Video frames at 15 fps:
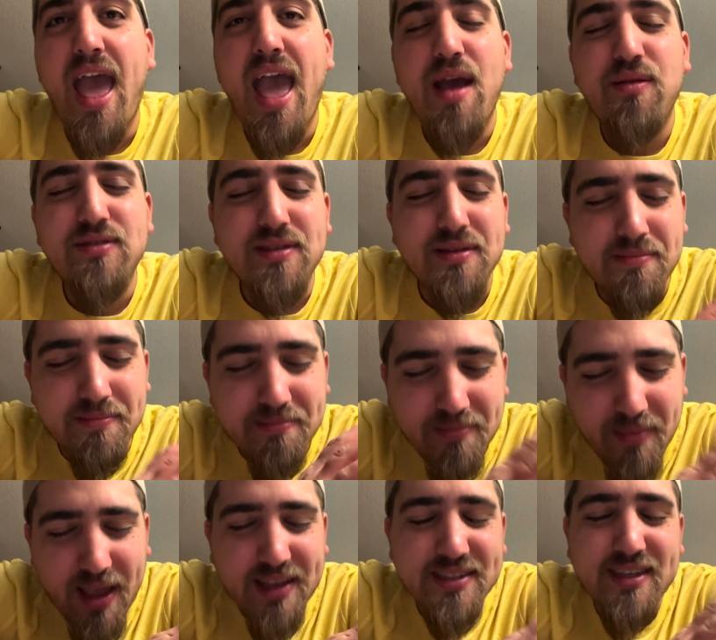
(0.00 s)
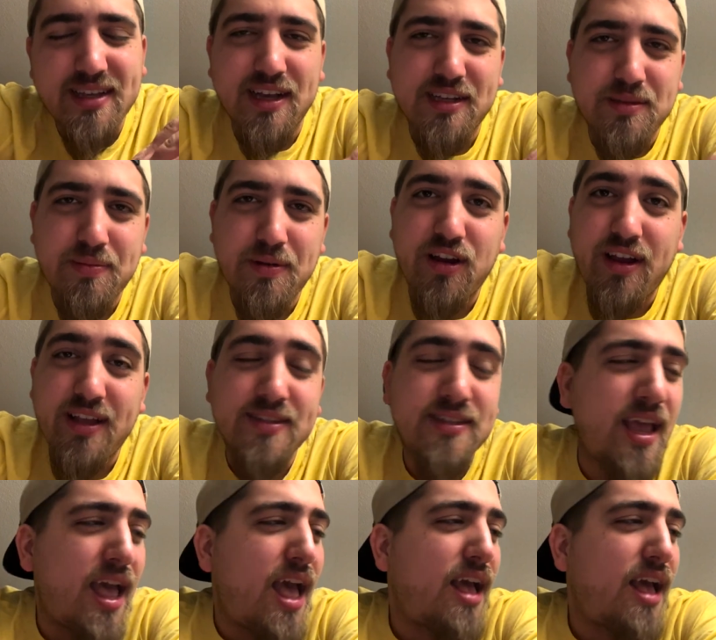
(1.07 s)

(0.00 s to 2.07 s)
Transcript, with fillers: It was an amazing experience.